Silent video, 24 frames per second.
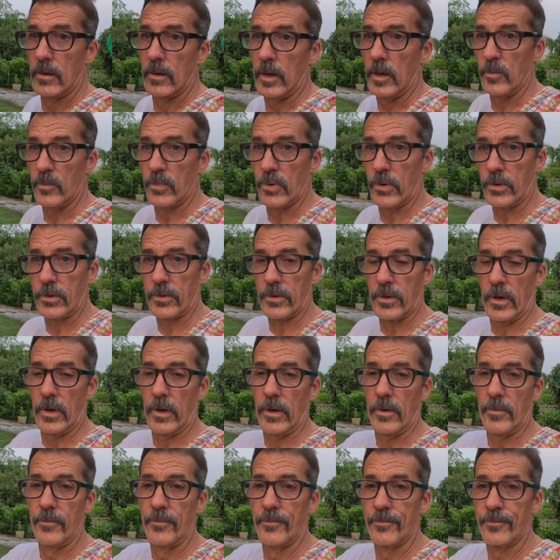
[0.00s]
and put
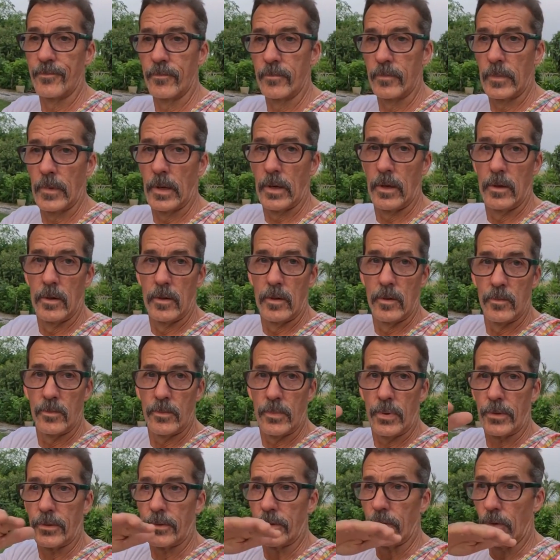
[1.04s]
the
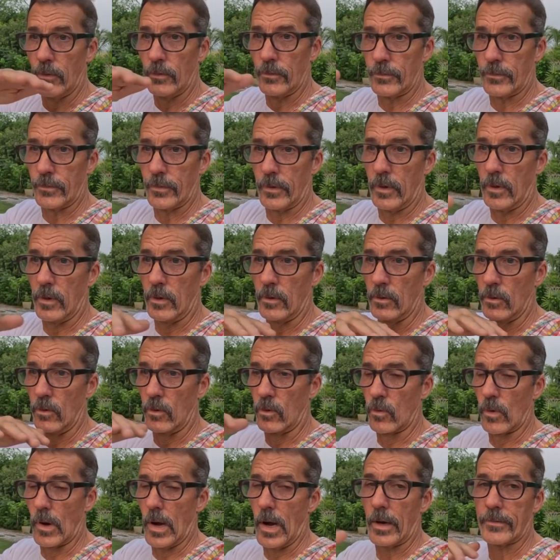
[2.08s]
put those uh,
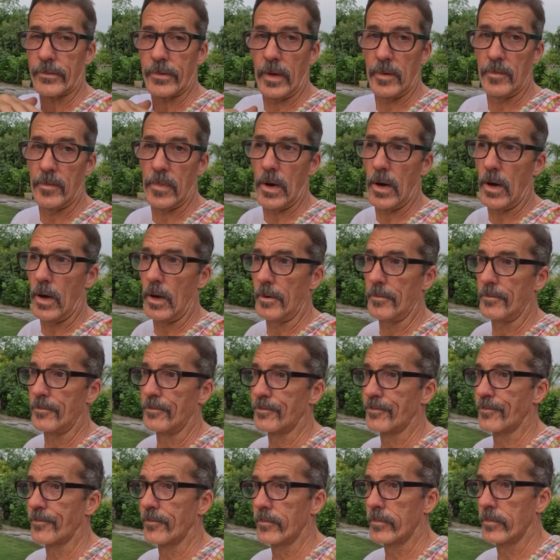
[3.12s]
little rocks I bought,
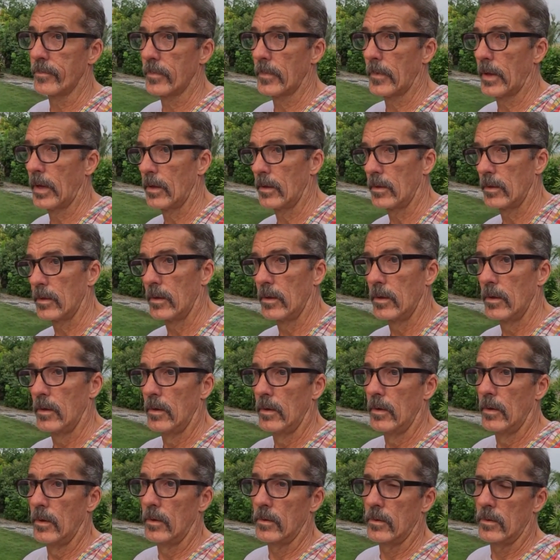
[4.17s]

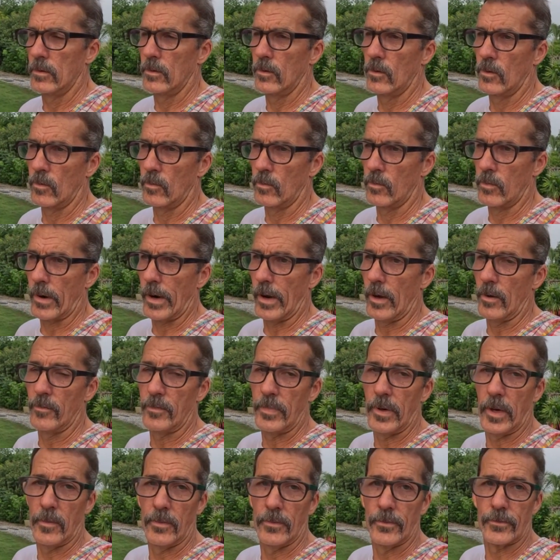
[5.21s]
little brown
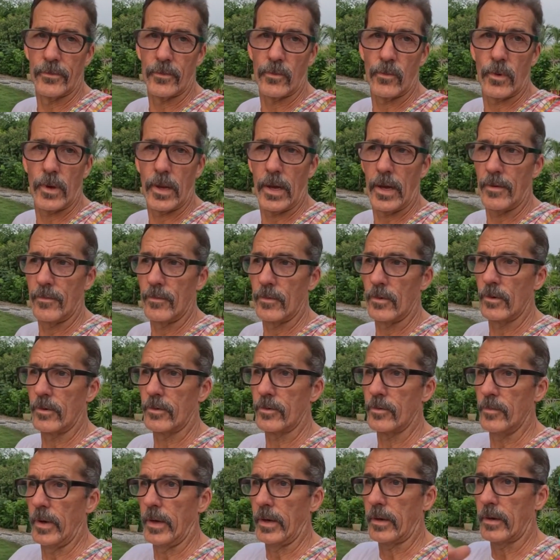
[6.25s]
pebbles or whatever
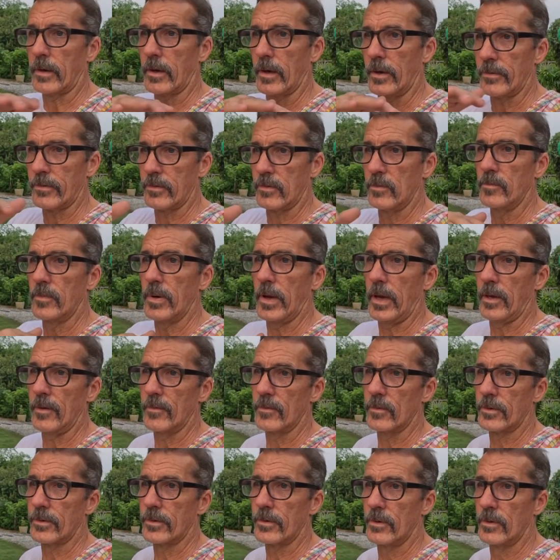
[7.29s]
to make custom
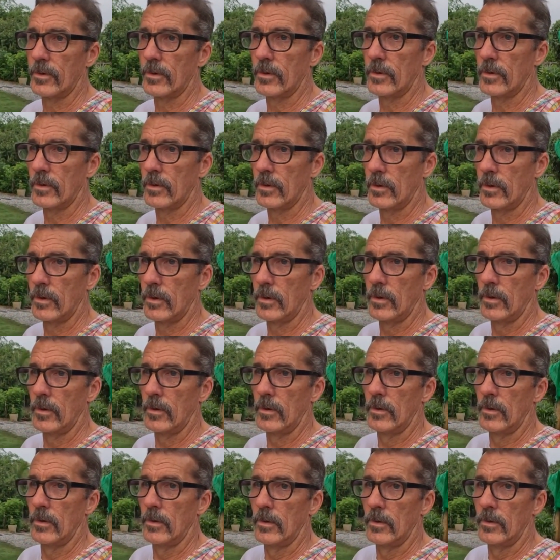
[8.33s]
pavers.
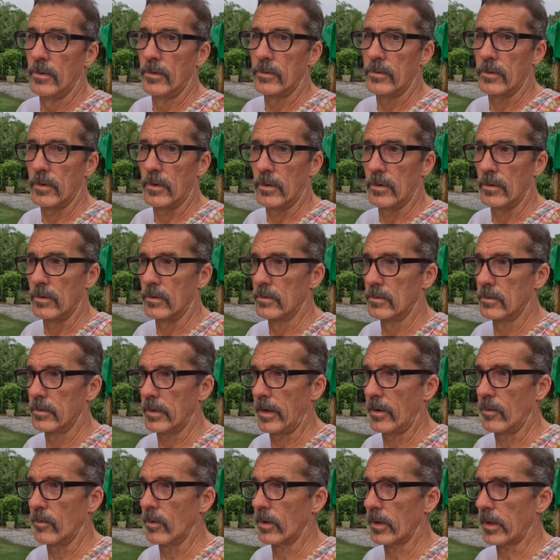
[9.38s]
So
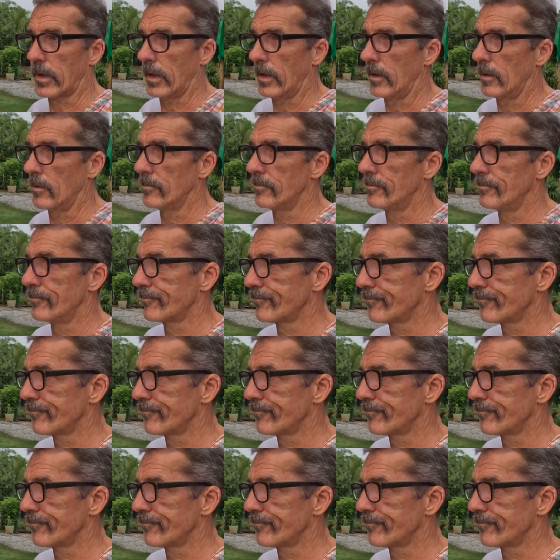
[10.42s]
that'll work out.